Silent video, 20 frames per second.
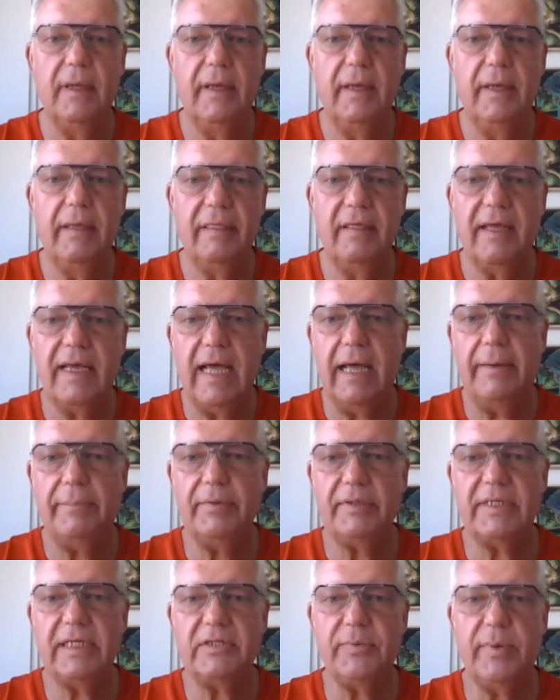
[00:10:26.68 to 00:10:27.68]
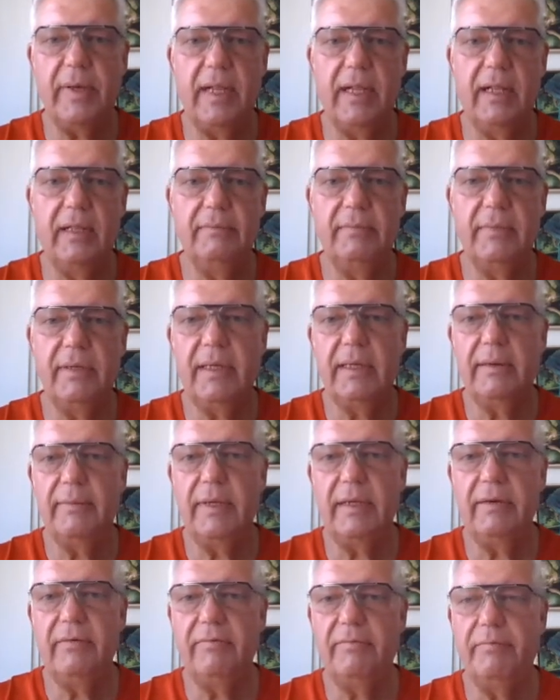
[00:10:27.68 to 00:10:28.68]
The carpets as well. I
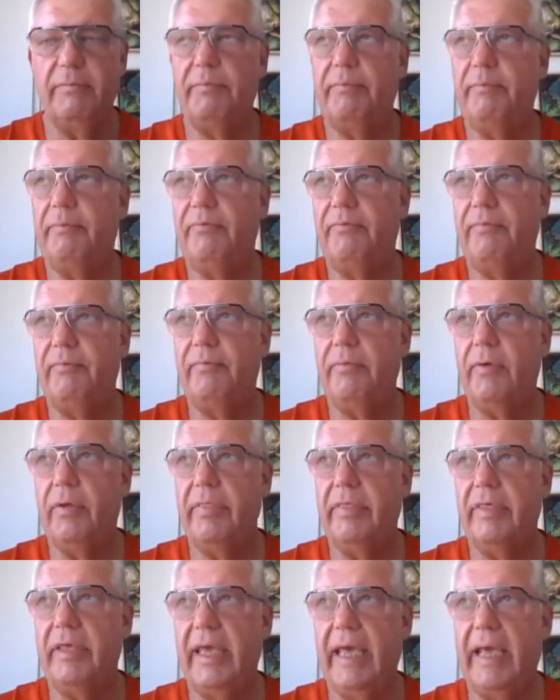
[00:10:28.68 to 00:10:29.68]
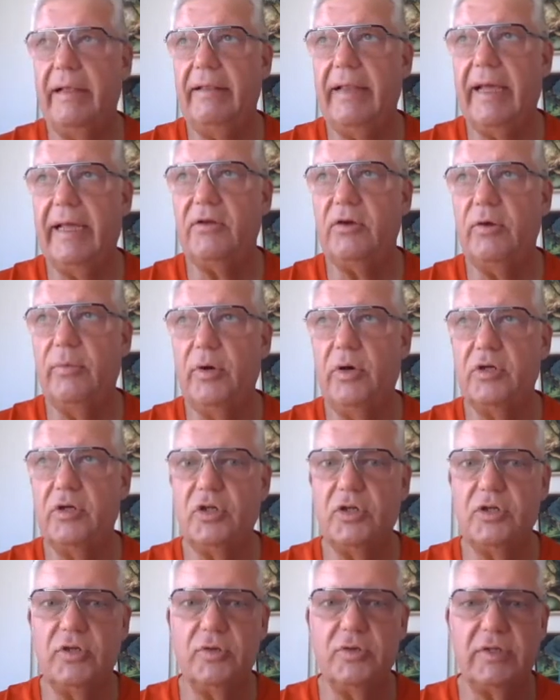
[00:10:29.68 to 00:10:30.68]
mean, on the light
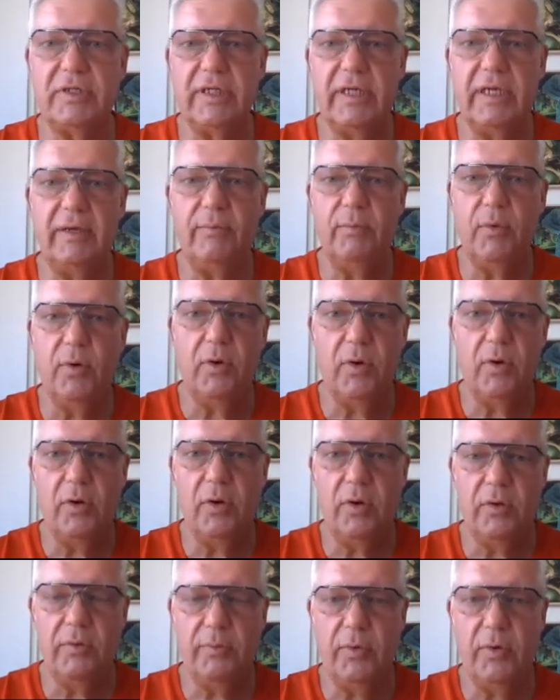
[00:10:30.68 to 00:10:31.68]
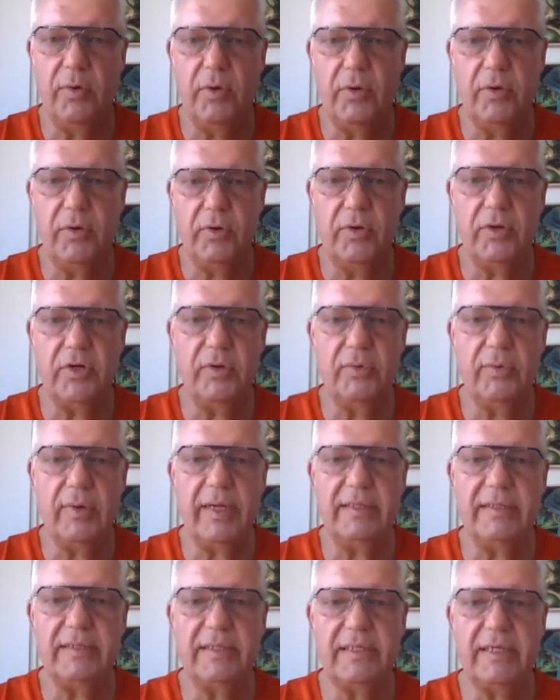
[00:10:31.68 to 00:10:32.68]
commercials, you see more dirty
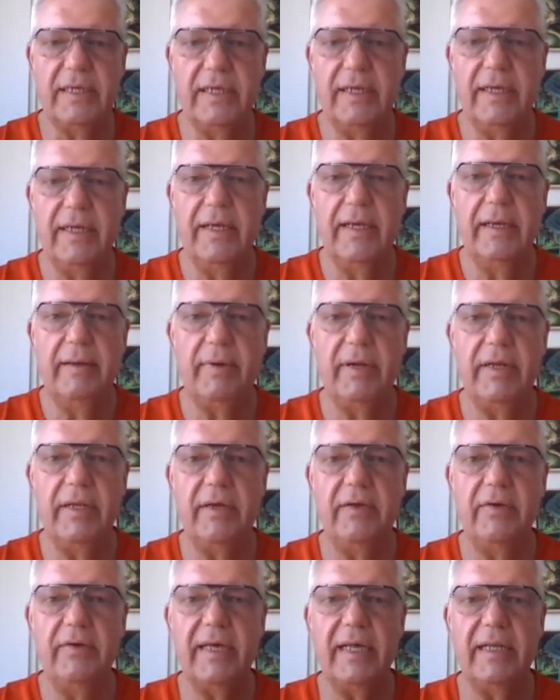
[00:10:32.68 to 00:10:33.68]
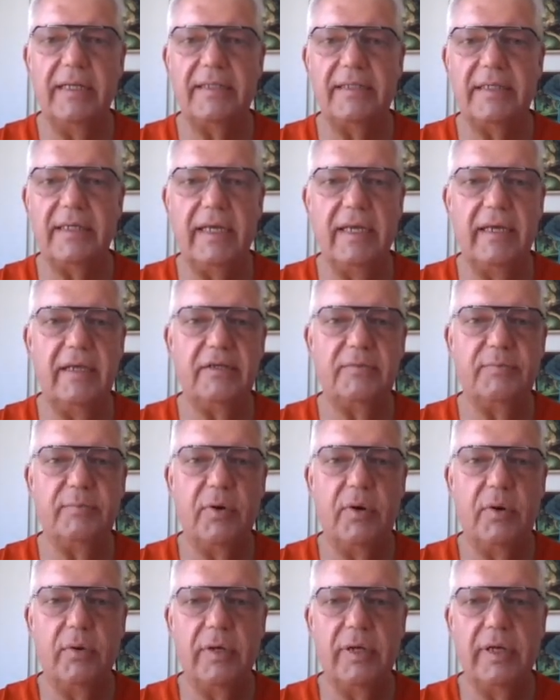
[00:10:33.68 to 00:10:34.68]
ones, but here you can see it's
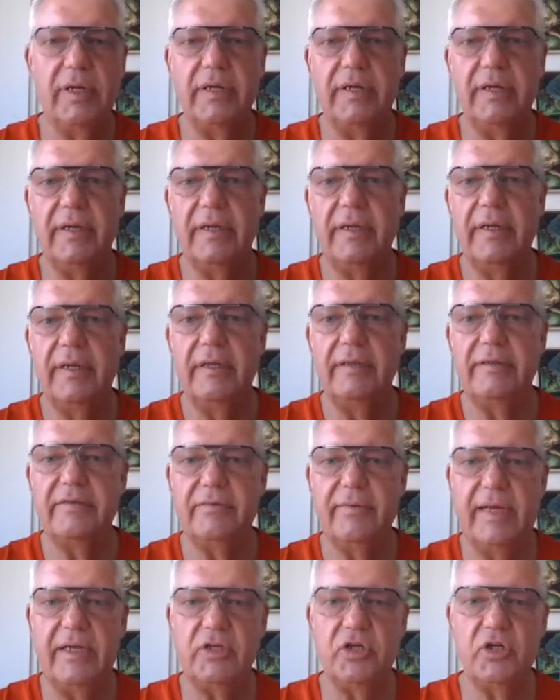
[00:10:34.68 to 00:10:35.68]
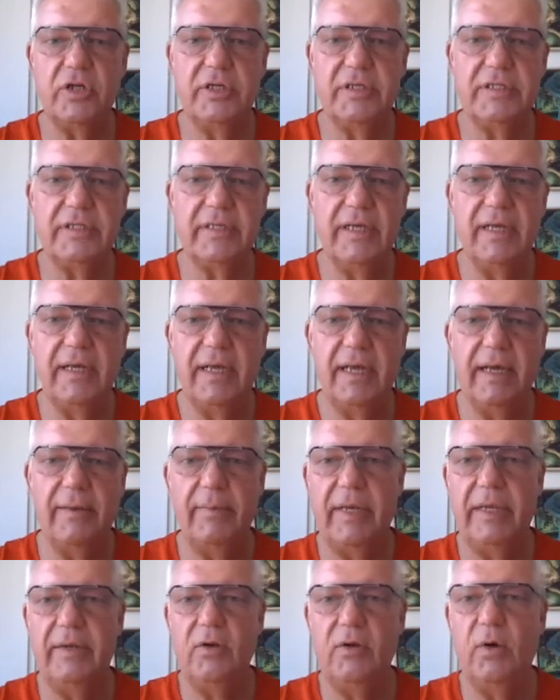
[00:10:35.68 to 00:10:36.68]
broken, scratches. I
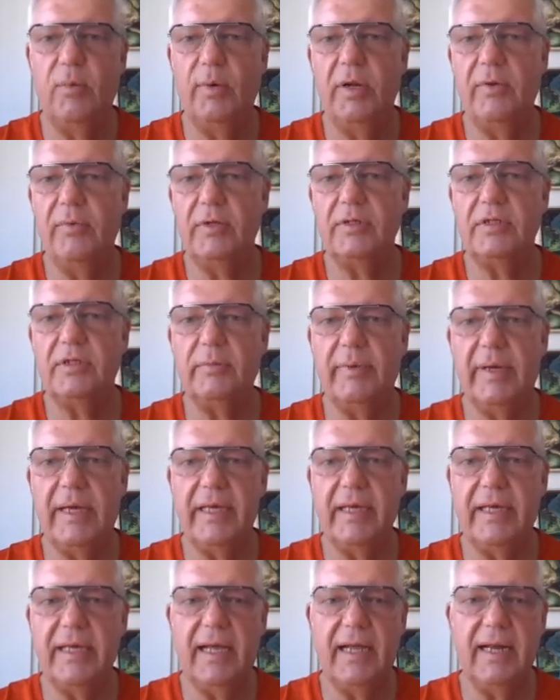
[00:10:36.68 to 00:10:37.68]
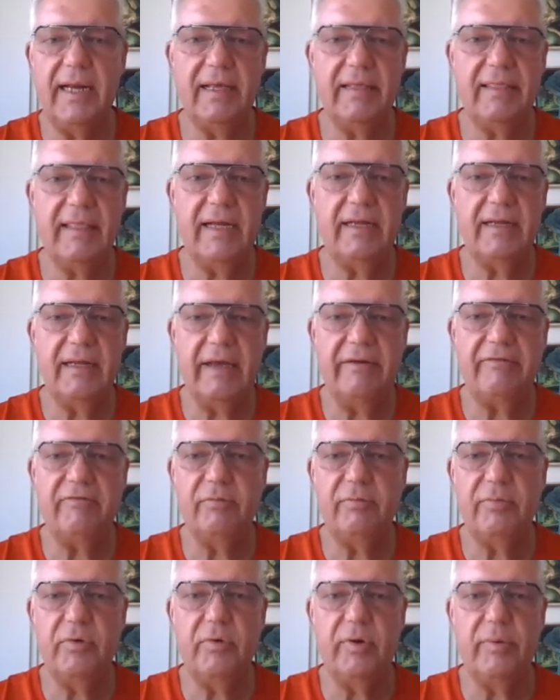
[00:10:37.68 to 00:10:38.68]
mean, nobody wants to buy a car like that. It has
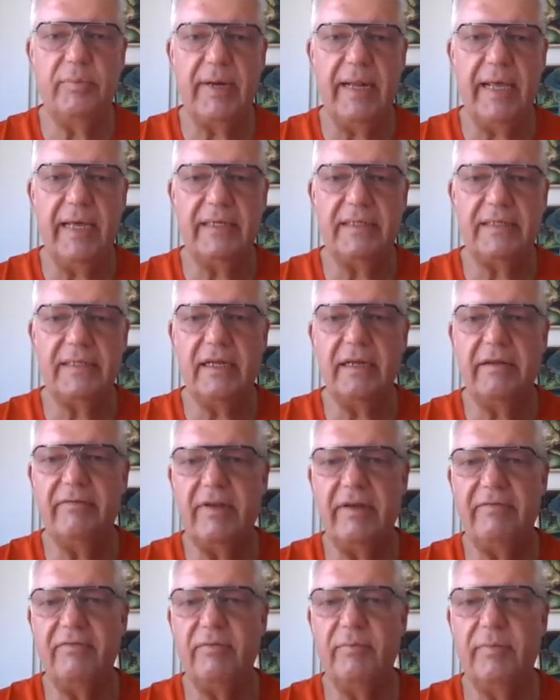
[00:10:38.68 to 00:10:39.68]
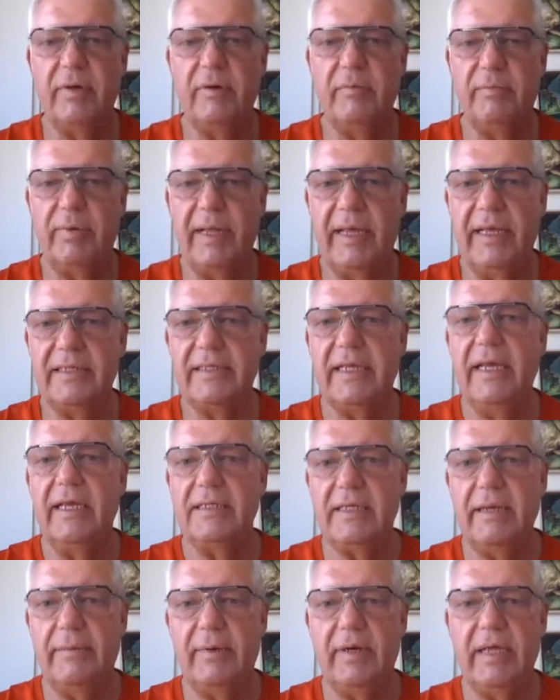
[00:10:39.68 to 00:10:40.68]
to be replaced, and if it has to be replaced,
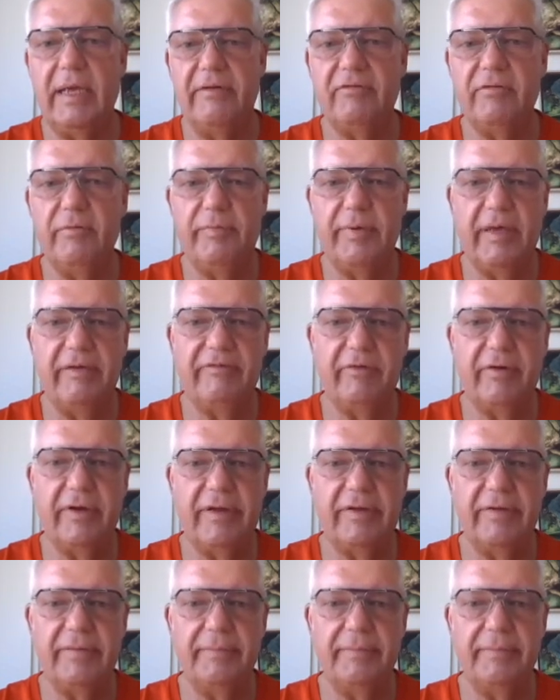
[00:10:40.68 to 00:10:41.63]
somebody has to pay for it.